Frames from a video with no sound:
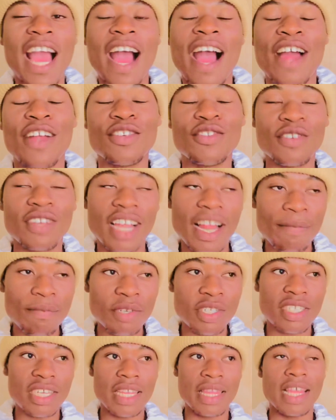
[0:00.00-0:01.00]
I'd really
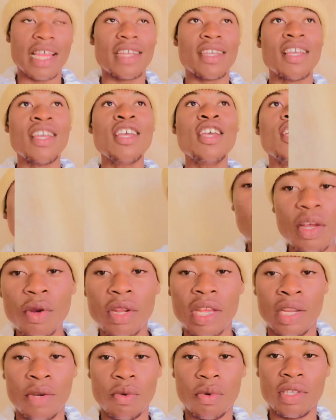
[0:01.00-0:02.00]
appreciate that. Without
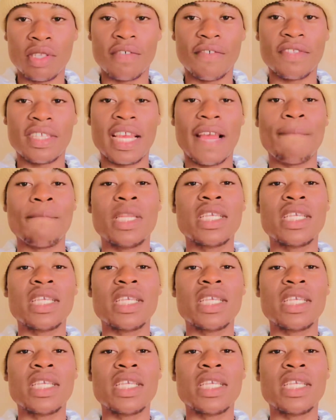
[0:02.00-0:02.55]
any waste of time,